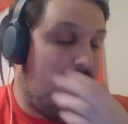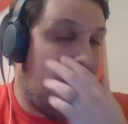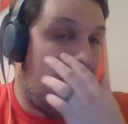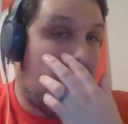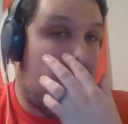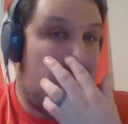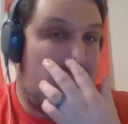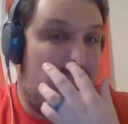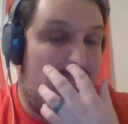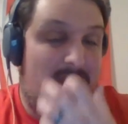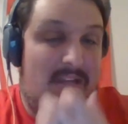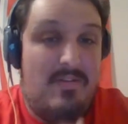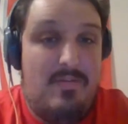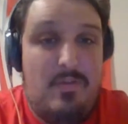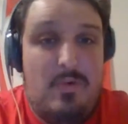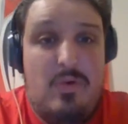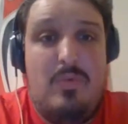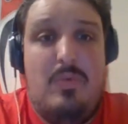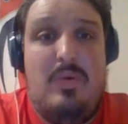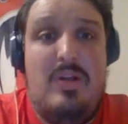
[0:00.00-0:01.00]
Unfortunately, that
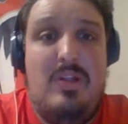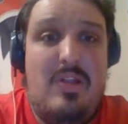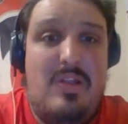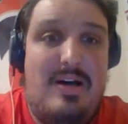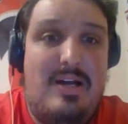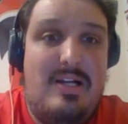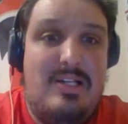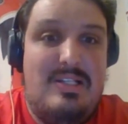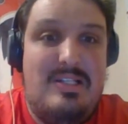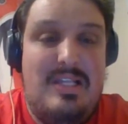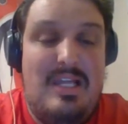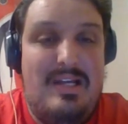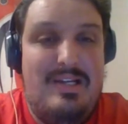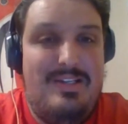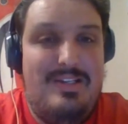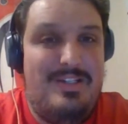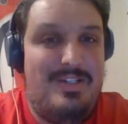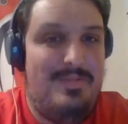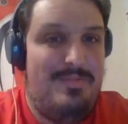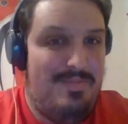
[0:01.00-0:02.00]
four one loss,
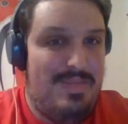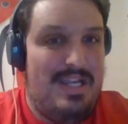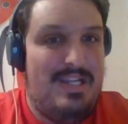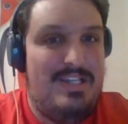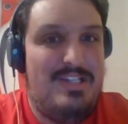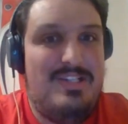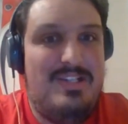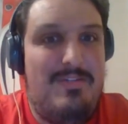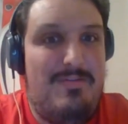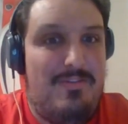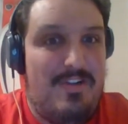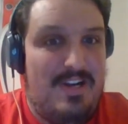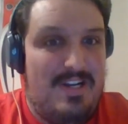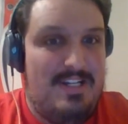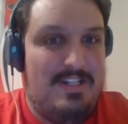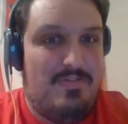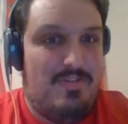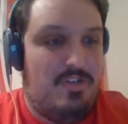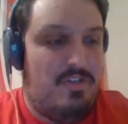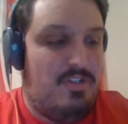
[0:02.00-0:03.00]
that is basically
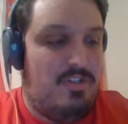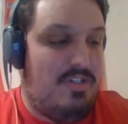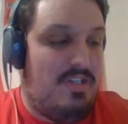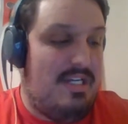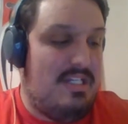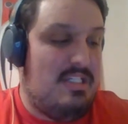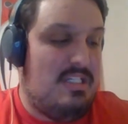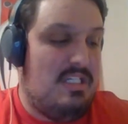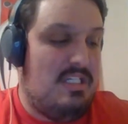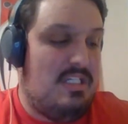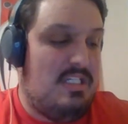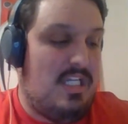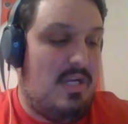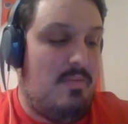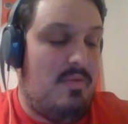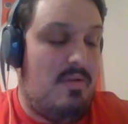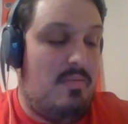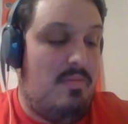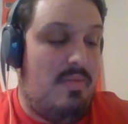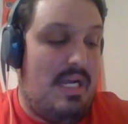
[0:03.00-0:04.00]
Freddie's first loss since
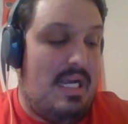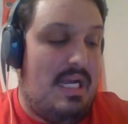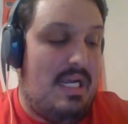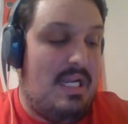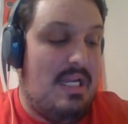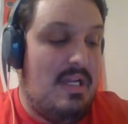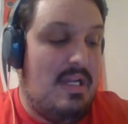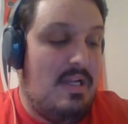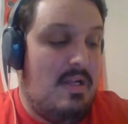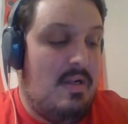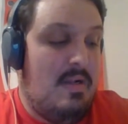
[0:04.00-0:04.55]
coming back.